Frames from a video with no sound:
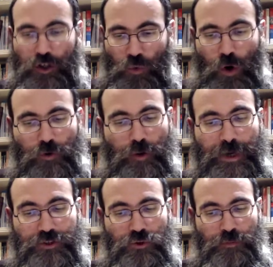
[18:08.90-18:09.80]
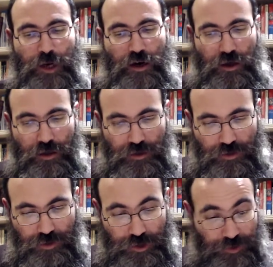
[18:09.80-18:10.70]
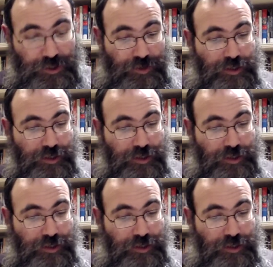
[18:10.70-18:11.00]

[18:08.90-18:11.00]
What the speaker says: No, so what we're about to embark on, as I was saying,